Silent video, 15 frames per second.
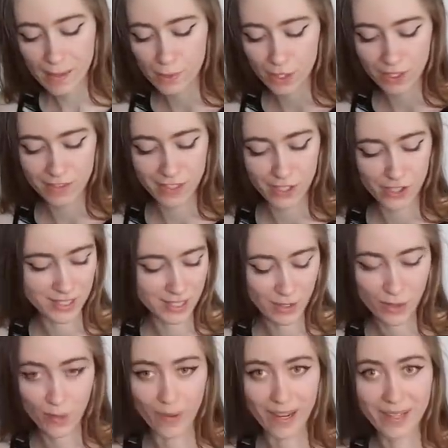trying to finish this. I
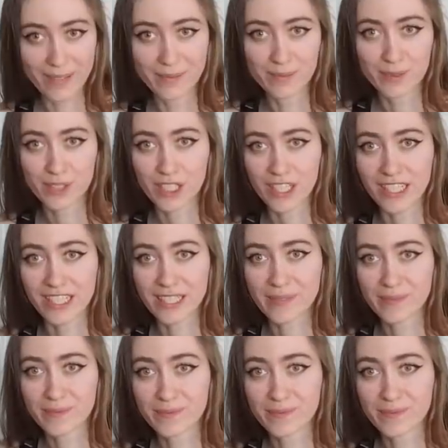don't know why. I'm checking it.